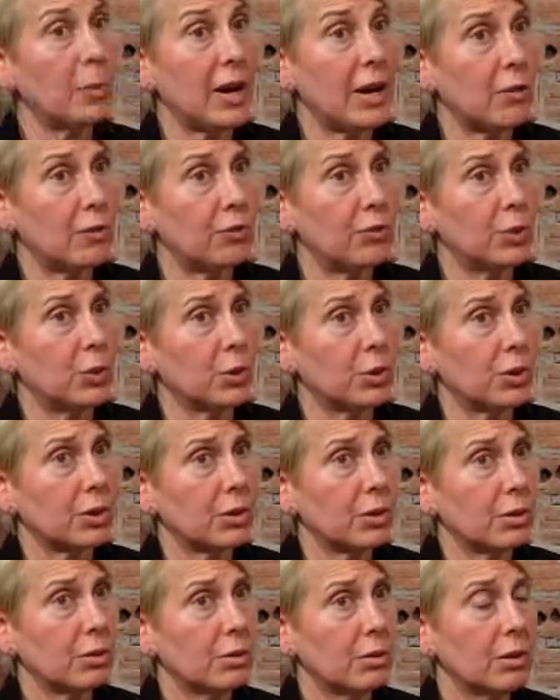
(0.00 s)
up about
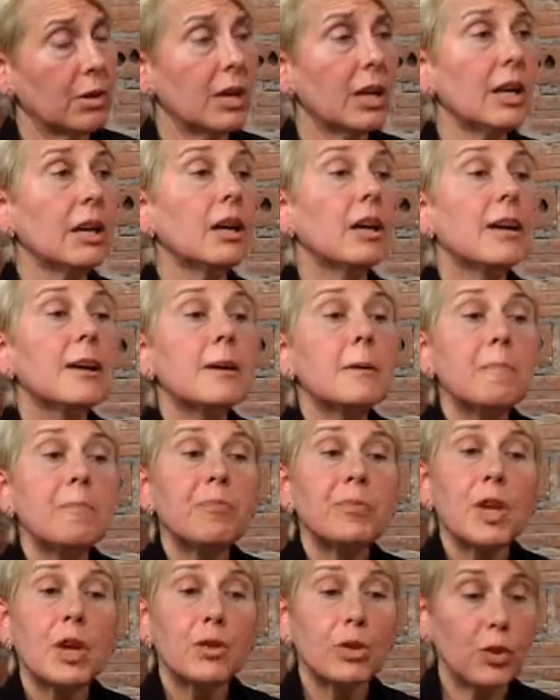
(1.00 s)
food, all right?
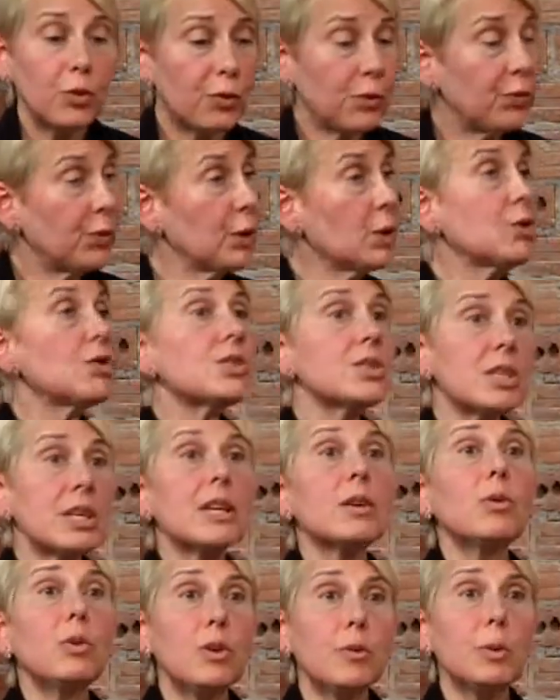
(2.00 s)
The first
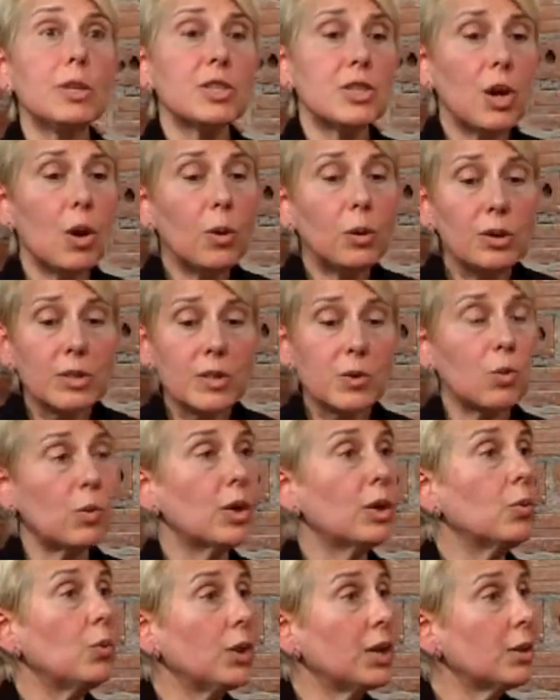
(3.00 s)
thing we've been told
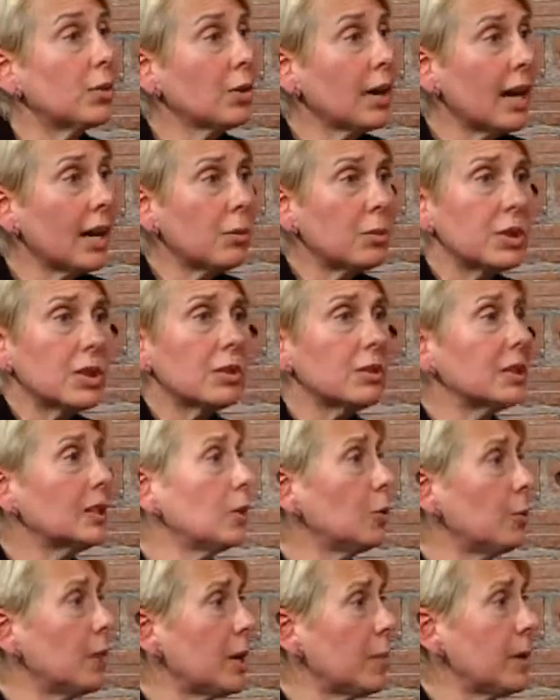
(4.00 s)
is when we cry, when the
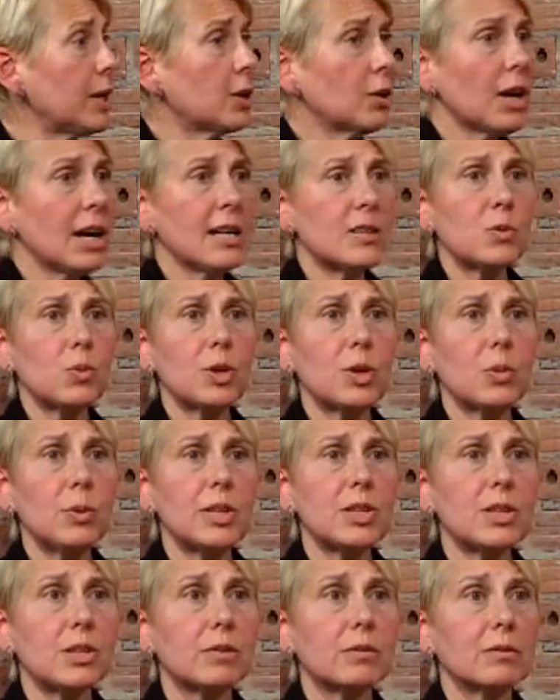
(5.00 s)
little baby cries, what
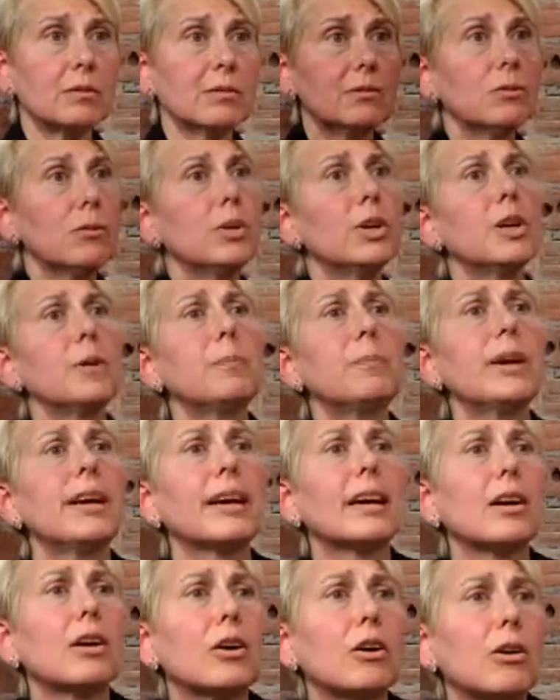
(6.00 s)
do? We
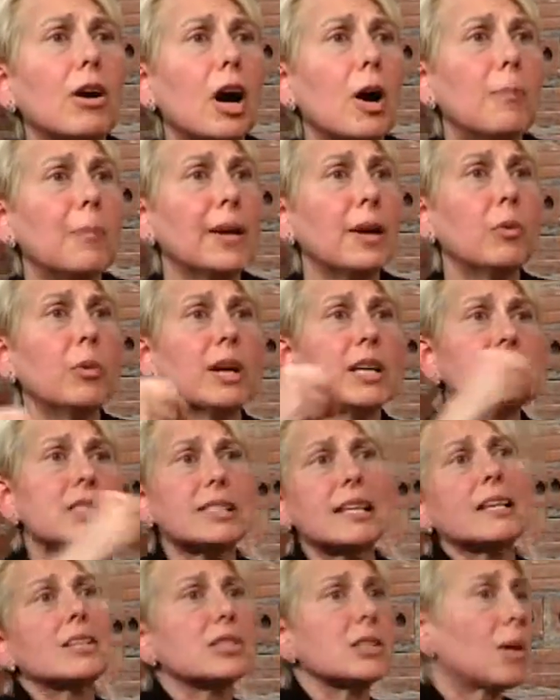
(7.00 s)
pick her up and
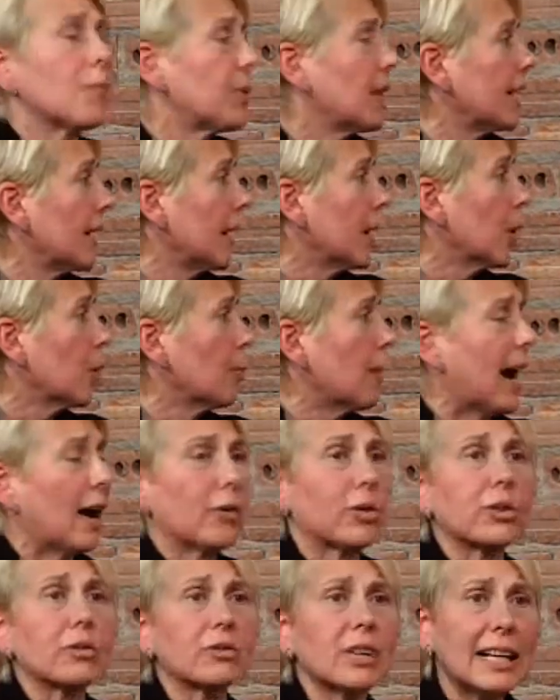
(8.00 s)
we stick something in our
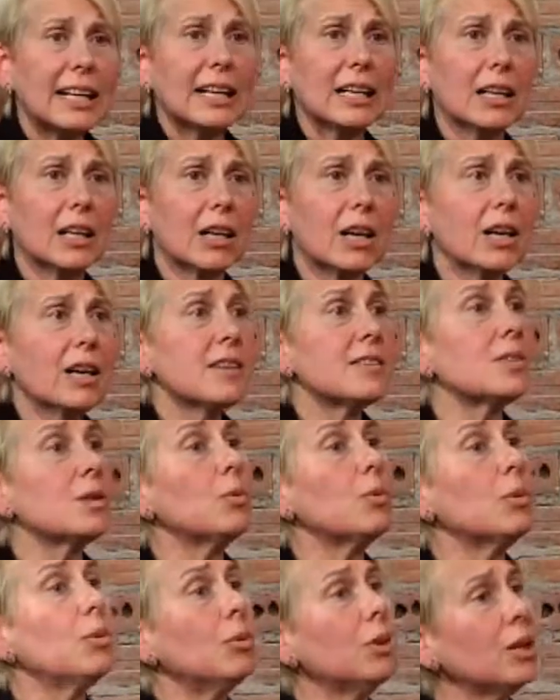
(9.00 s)
mouth, right?
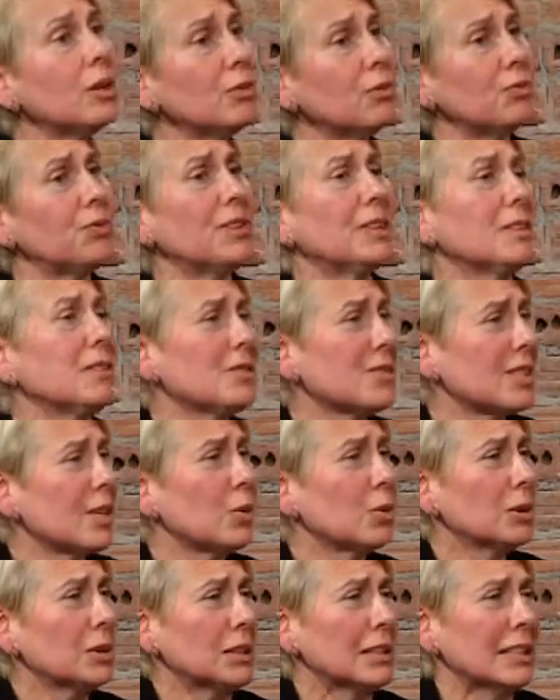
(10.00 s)
So when we don't feel
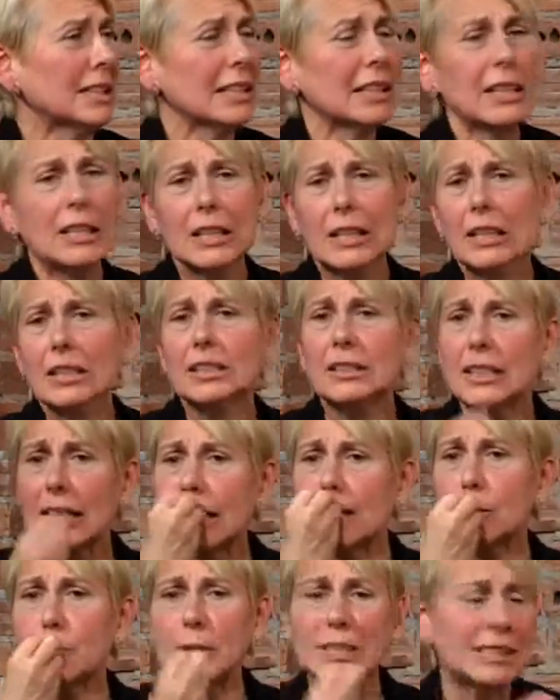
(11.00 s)
so good,
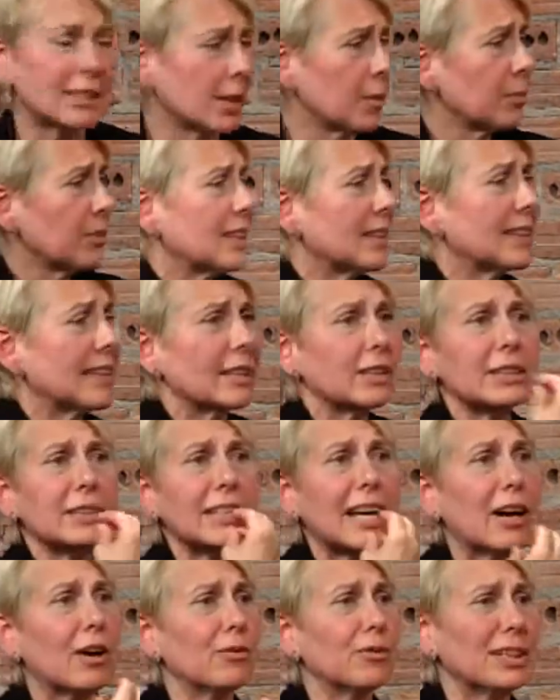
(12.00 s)
there's got to be something
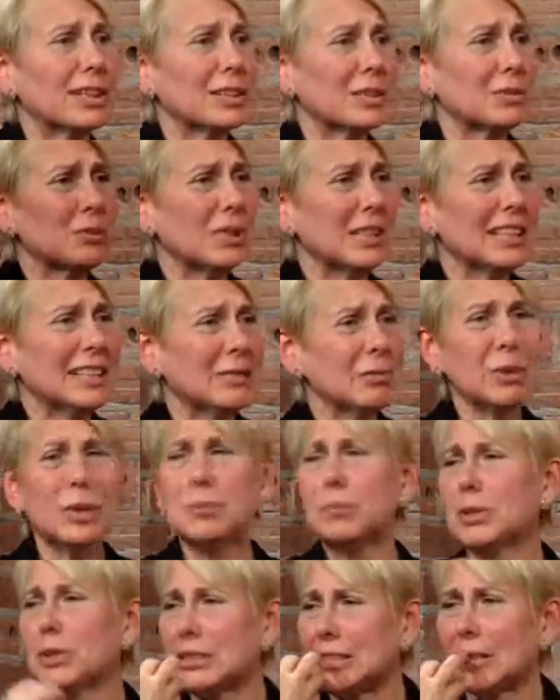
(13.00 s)
that'll help us, right?
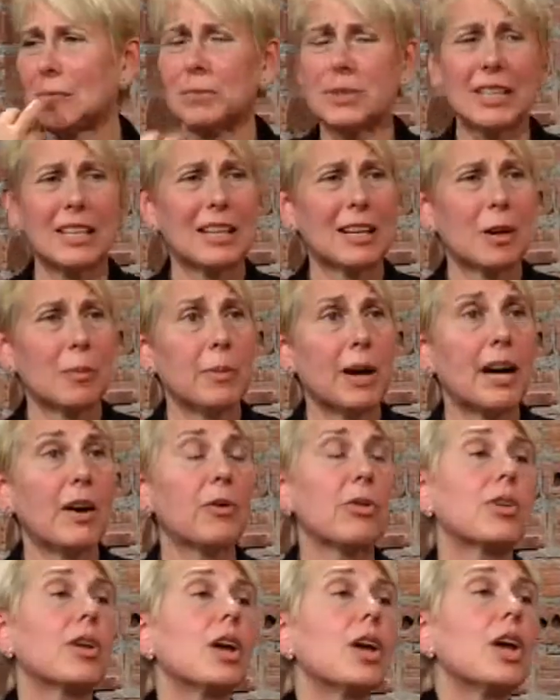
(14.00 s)
We put something in our
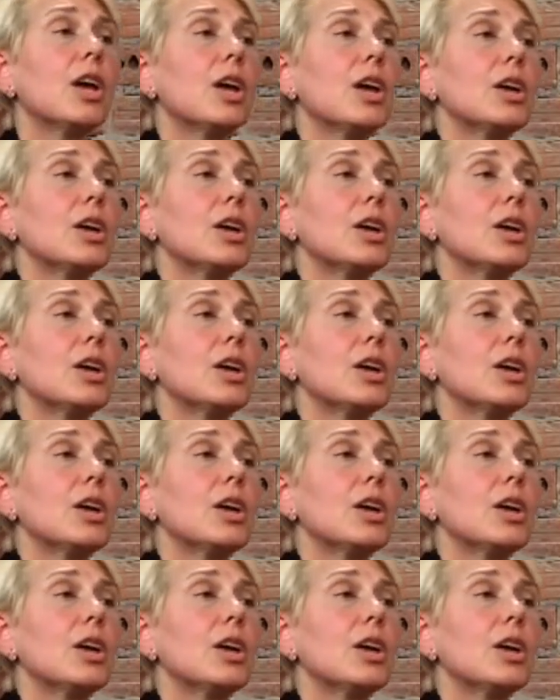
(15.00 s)
mouth.